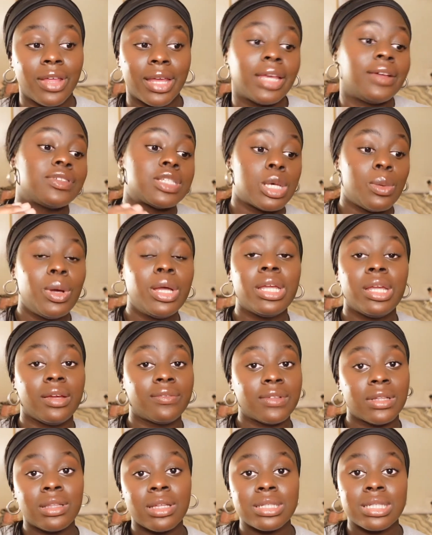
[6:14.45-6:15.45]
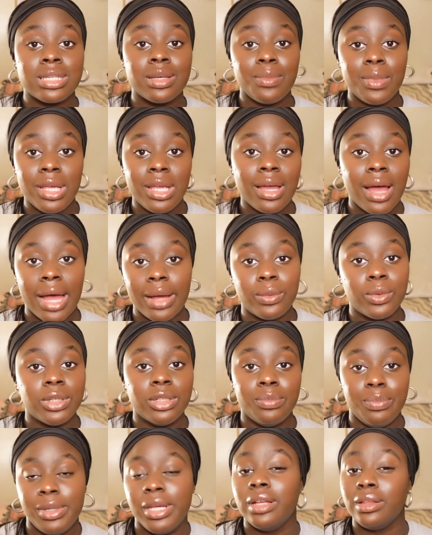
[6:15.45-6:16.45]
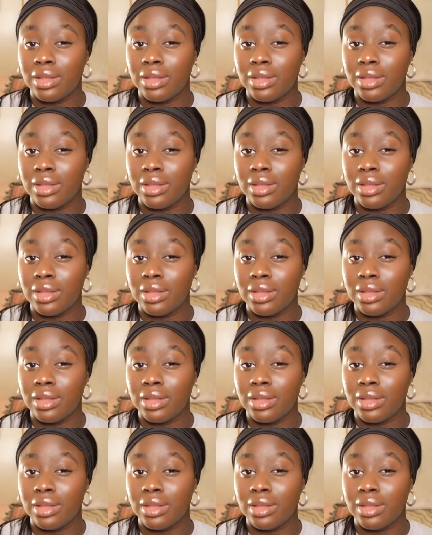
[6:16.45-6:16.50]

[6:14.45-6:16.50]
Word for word: Like, if someone gifted this to me, I would be